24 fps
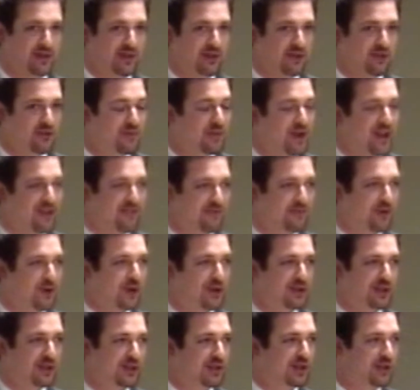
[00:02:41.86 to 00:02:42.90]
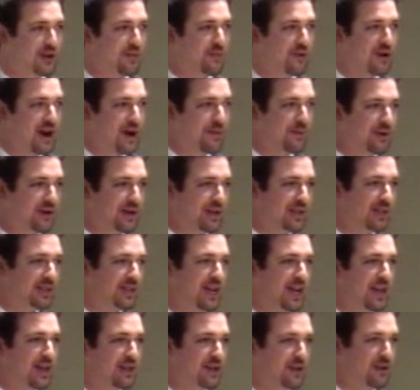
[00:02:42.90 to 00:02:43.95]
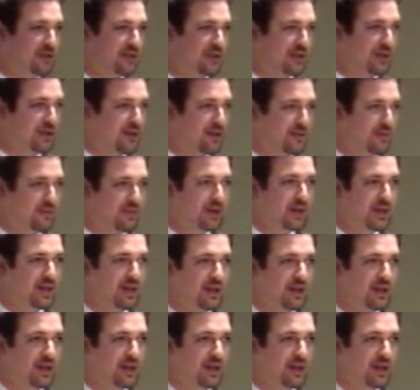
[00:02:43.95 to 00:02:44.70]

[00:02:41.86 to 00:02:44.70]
You may have purchased your property 10 years ago,